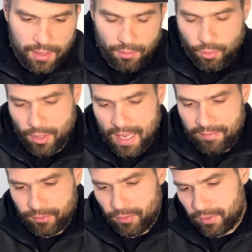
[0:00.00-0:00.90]
or
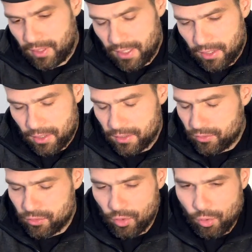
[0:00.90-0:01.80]
after the letter,
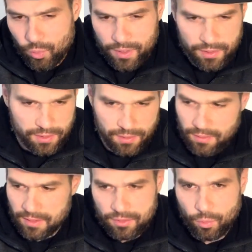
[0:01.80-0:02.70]
it
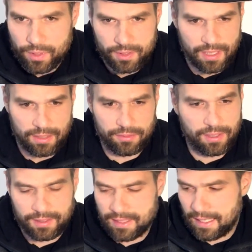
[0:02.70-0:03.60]
always sounds
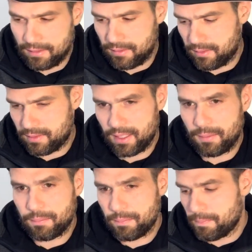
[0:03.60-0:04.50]
exactly the
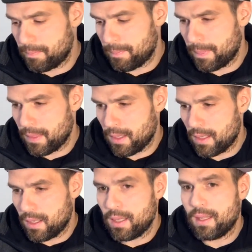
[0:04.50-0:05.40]
same.
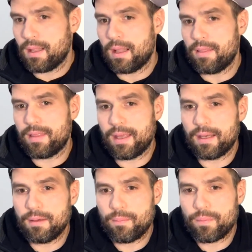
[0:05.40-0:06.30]
And
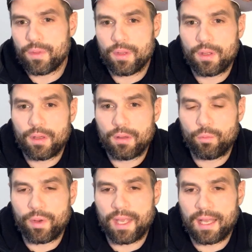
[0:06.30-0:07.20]
then
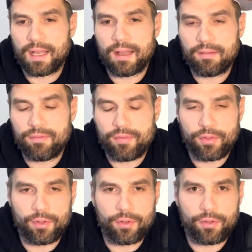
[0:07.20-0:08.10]
we have
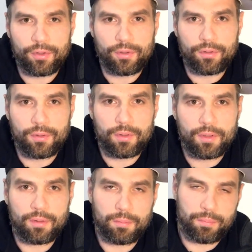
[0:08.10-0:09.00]
the
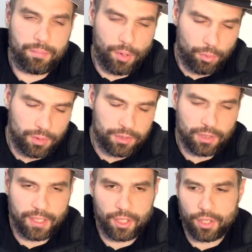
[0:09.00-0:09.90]
Polish
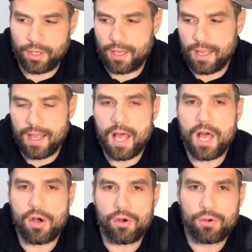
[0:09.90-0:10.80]
letter
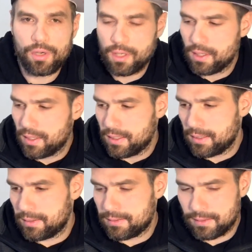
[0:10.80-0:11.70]
L.
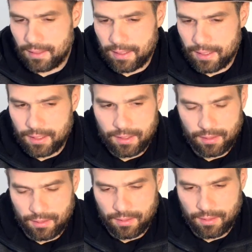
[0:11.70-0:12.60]
It's like
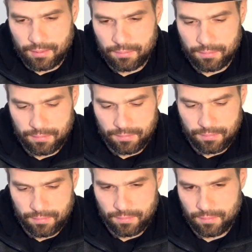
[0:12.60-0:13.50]

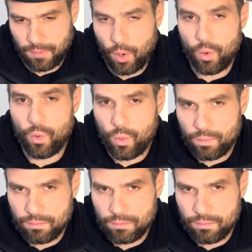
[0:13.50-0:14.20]
O,